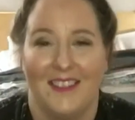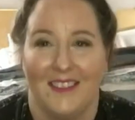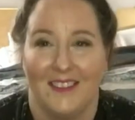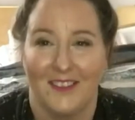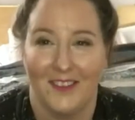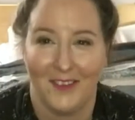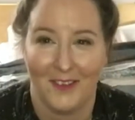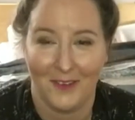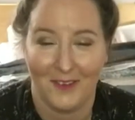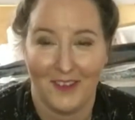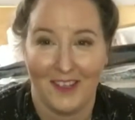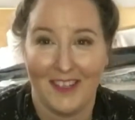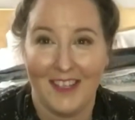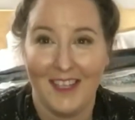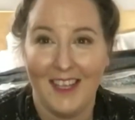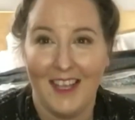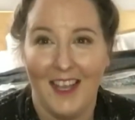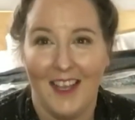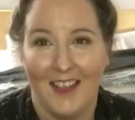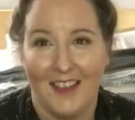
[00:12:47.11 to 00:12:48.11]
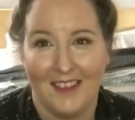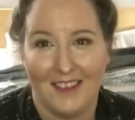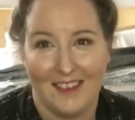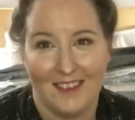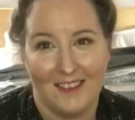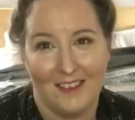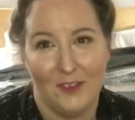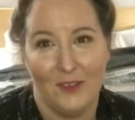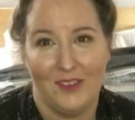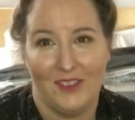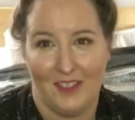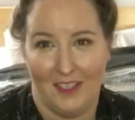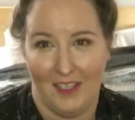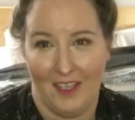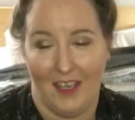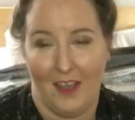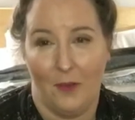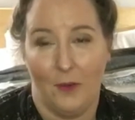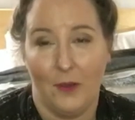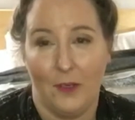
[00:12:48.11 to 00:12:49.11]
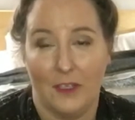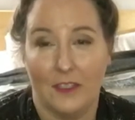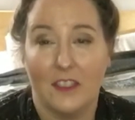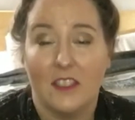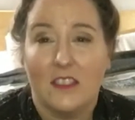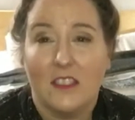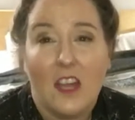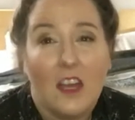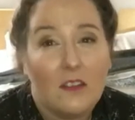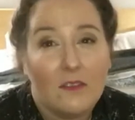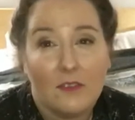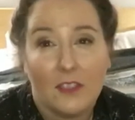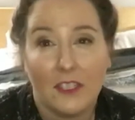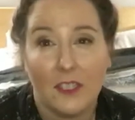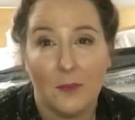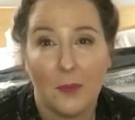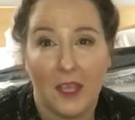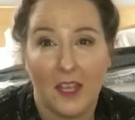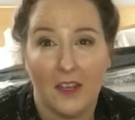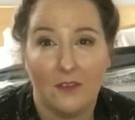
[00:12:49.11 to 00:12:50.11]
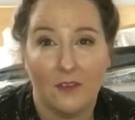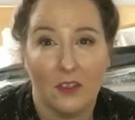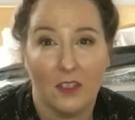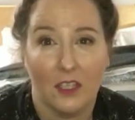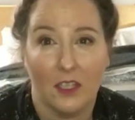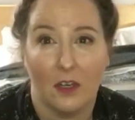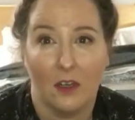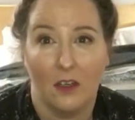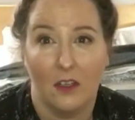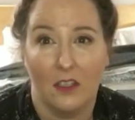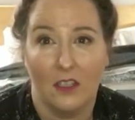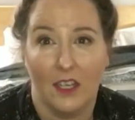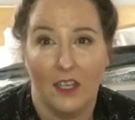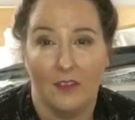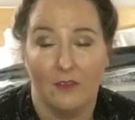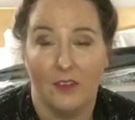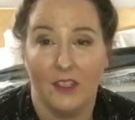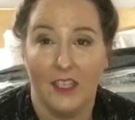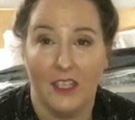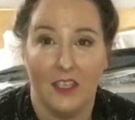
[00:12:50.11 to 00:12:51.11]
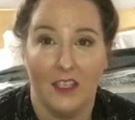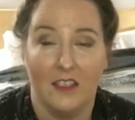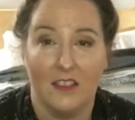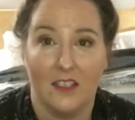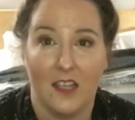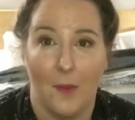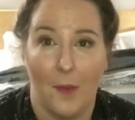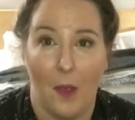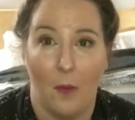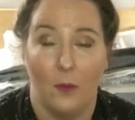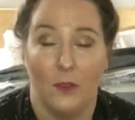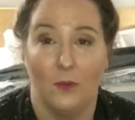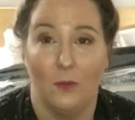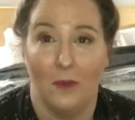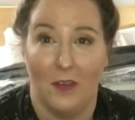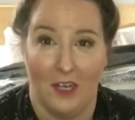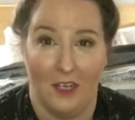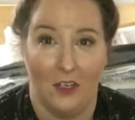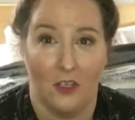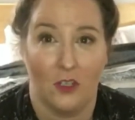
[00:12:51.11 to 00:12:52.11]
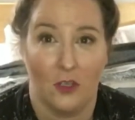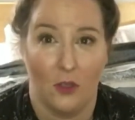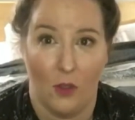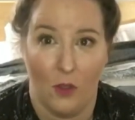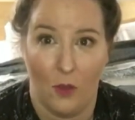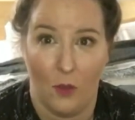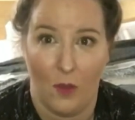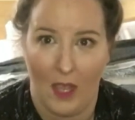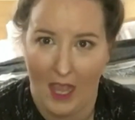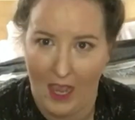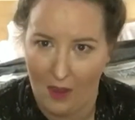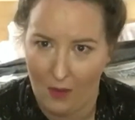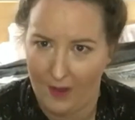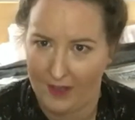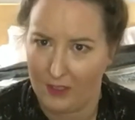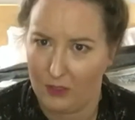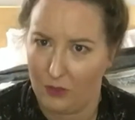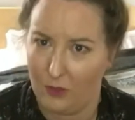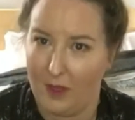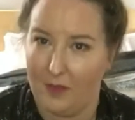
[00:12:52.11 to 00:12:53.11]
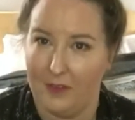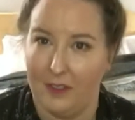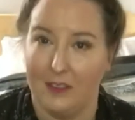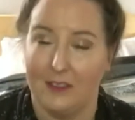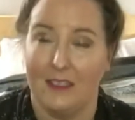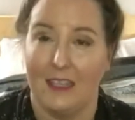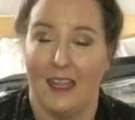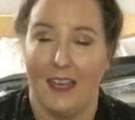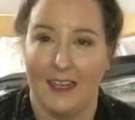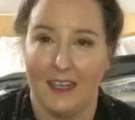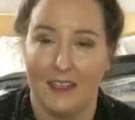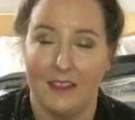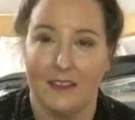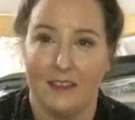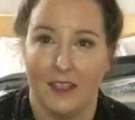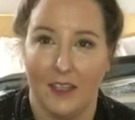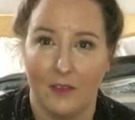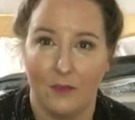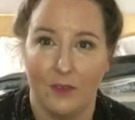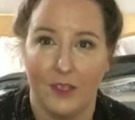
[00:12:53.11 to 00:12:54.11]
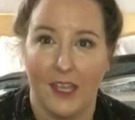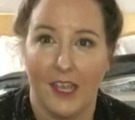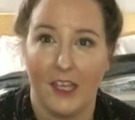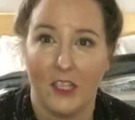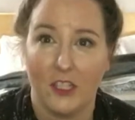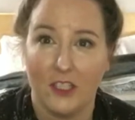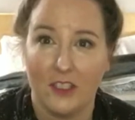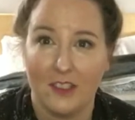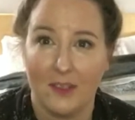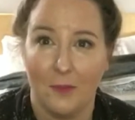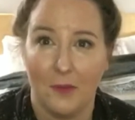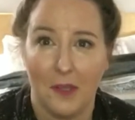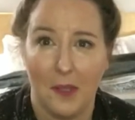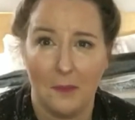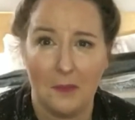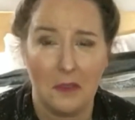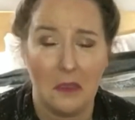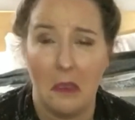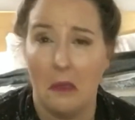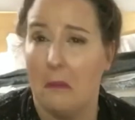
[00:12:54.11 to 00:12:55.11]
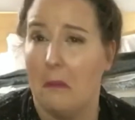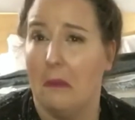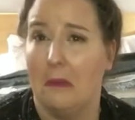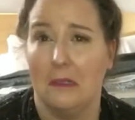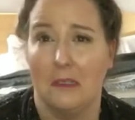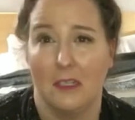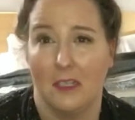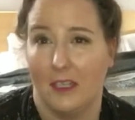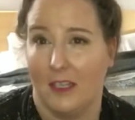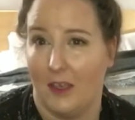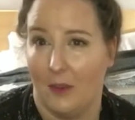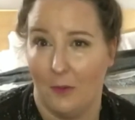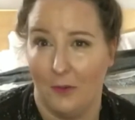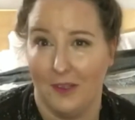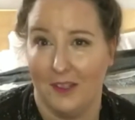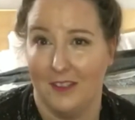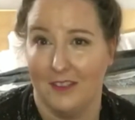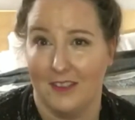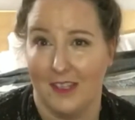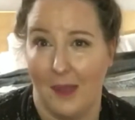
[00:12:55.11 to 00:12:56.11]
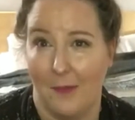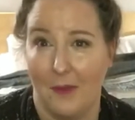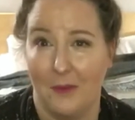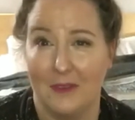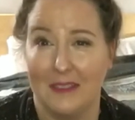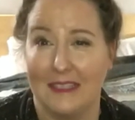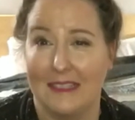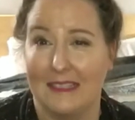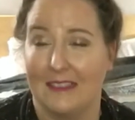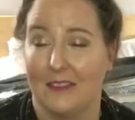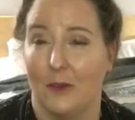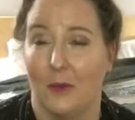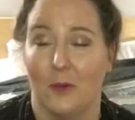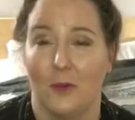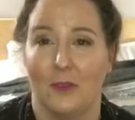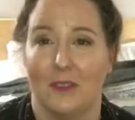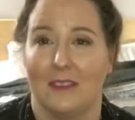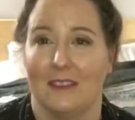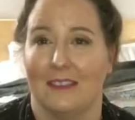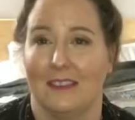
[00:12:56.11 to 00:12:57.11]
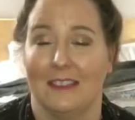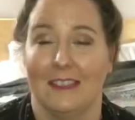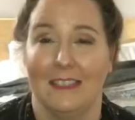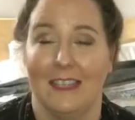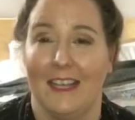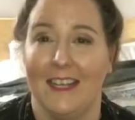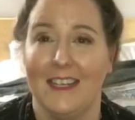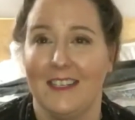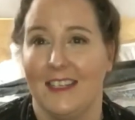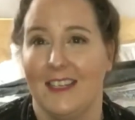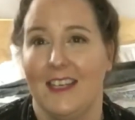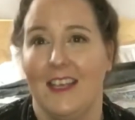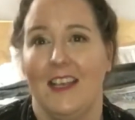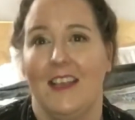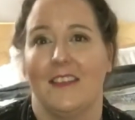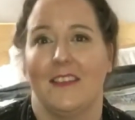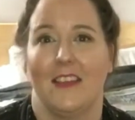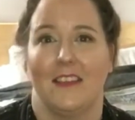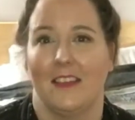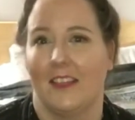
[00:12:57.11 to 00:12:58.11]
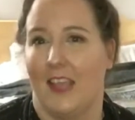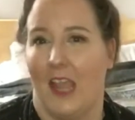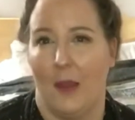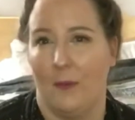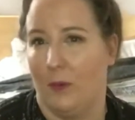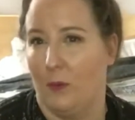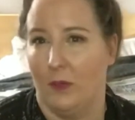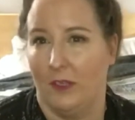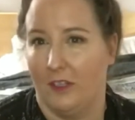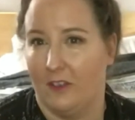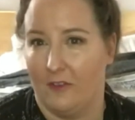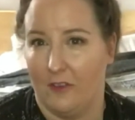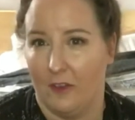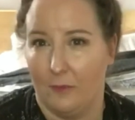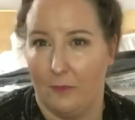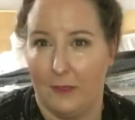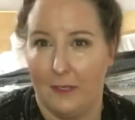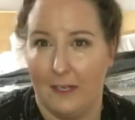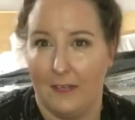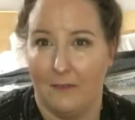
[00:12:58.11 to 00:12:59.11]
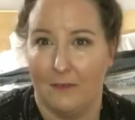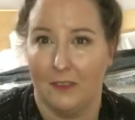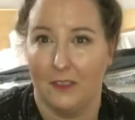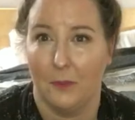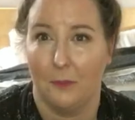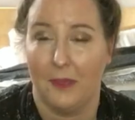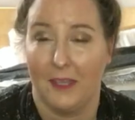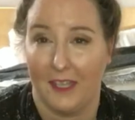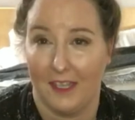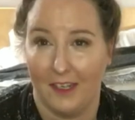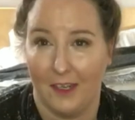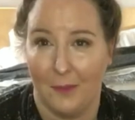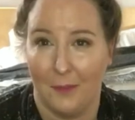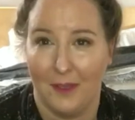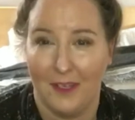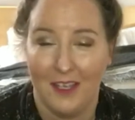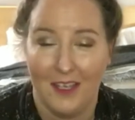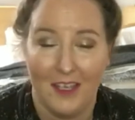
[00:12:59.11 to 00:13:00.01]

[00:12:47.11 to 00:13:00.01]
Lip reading: So you see how it is. It's not really painful at all. And really this time I was wanting to show you how I do have a tiny slight reaction sometimes. Didn't get one this time. It was so slight that the camera wouldn't have been able to pick it up.